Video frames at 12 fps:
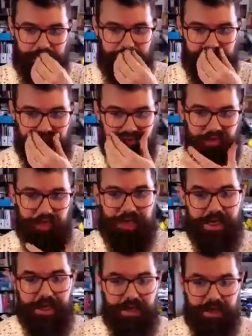if you're
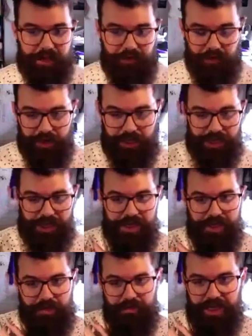here, if you can
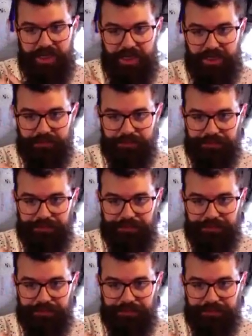hear me.